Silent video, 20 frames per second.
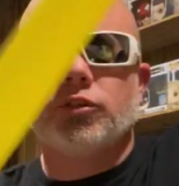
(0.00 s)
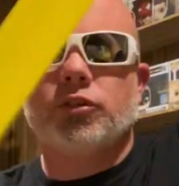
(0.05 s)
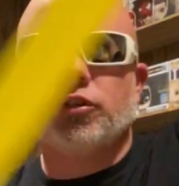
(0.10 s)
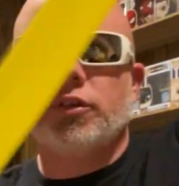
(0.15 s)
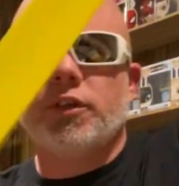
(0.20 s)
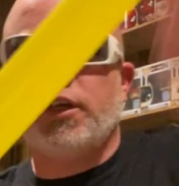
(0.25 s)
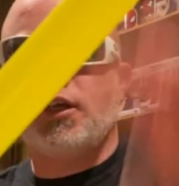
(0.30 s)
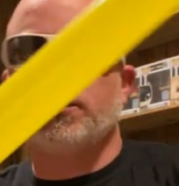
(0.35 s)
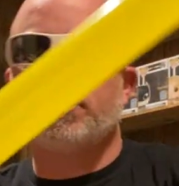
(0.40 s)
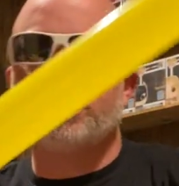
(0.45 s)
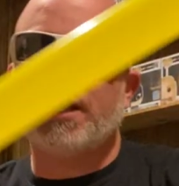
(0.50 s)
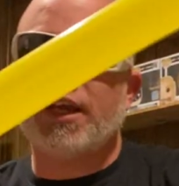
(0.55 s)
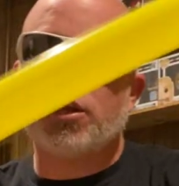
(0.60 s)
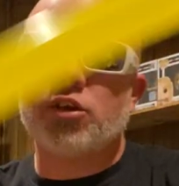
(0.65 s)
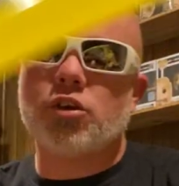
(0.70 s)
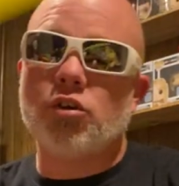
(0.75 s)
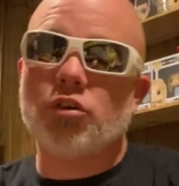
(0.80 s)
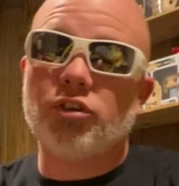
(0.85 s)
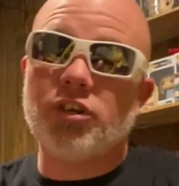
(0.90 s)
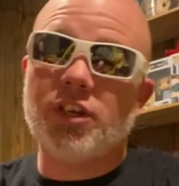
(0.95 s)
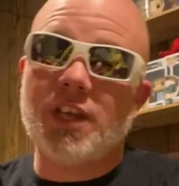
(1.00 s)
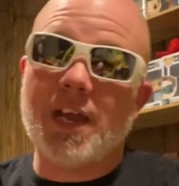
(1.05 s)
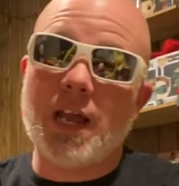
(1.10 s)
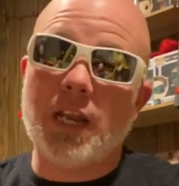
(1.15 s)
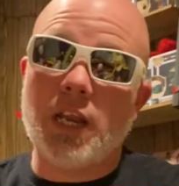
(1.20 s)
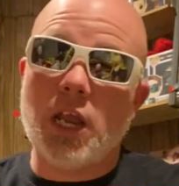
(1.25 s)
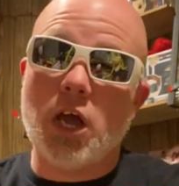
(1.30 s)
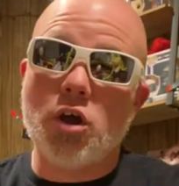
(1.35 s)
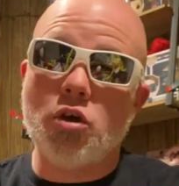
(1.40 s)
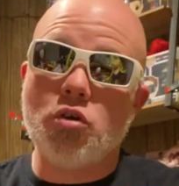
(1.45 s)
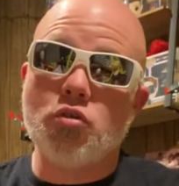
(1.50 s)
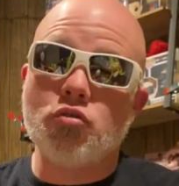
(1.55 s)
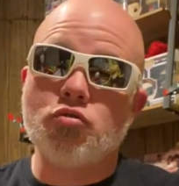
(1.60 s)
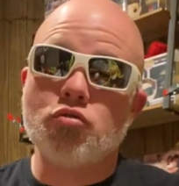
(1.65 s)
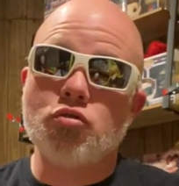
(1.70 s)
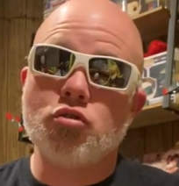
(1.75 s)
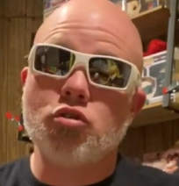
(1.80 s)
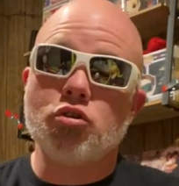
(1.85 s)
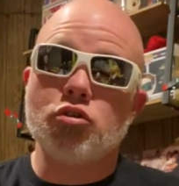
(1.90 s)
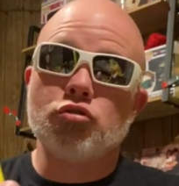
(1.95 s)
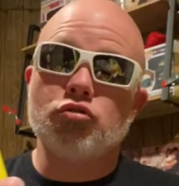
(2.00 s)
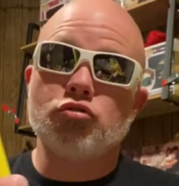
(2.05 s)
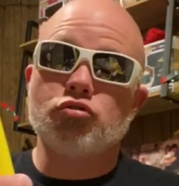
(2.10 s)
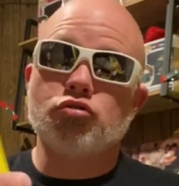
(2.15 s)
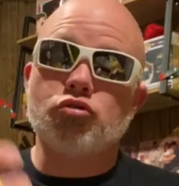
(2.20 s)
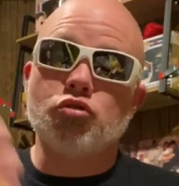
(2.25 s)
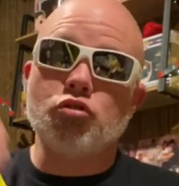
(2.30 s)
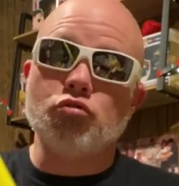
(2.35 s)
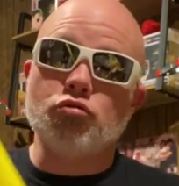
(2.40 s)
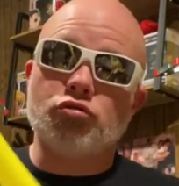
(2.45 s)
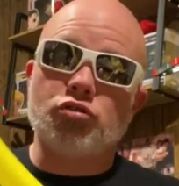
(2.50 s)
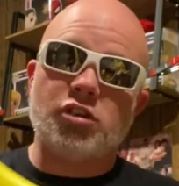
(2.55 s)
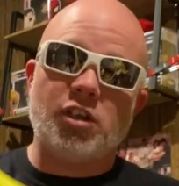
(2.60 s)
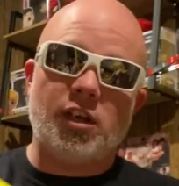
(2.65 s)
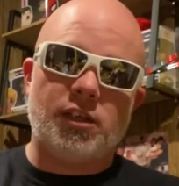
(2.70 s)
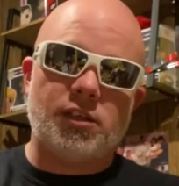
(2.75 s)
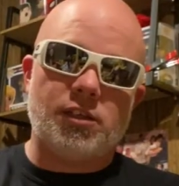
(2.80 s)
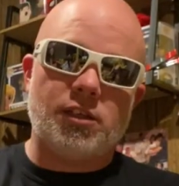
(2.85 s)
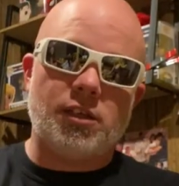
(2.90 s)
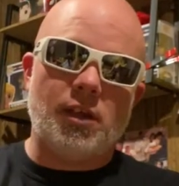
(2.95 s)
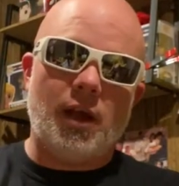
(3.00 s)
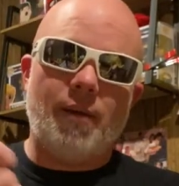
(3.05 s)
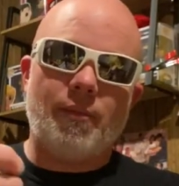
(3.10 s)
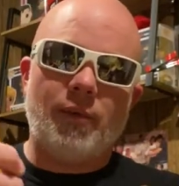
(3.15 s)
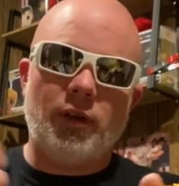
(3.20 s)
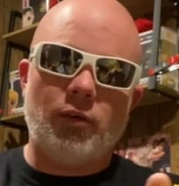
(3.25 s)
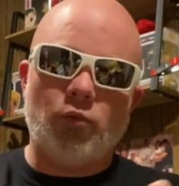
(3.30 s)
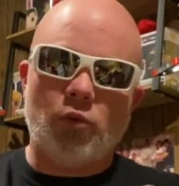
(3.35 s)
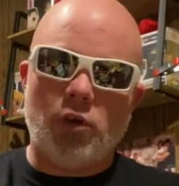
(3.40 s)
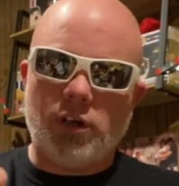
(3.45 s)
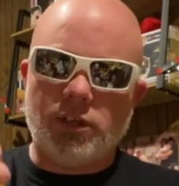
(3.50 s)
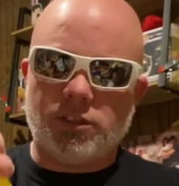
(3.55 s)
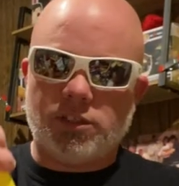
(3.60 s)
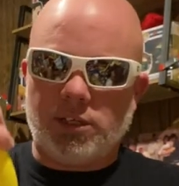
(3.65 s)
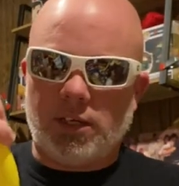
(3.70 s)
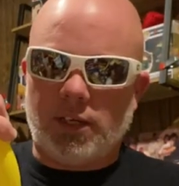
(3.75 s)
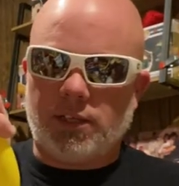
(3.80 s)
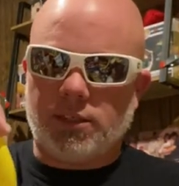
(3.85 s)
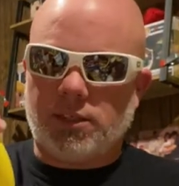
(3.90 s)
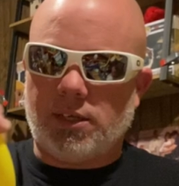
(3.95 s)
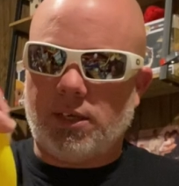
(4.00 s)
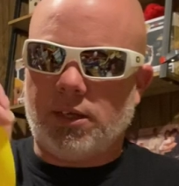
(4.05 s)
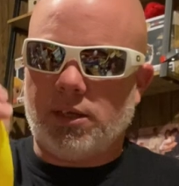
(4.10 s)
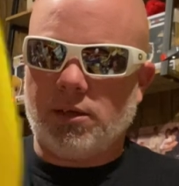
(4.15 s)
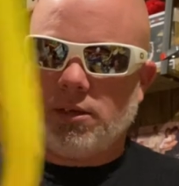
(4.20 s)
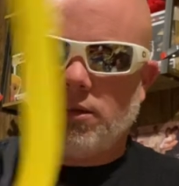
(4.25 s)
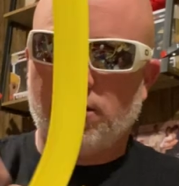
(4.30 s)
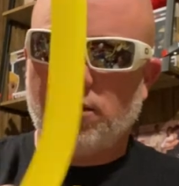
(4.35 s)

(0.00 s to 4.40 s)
So then take your yellow 260, I mean 160,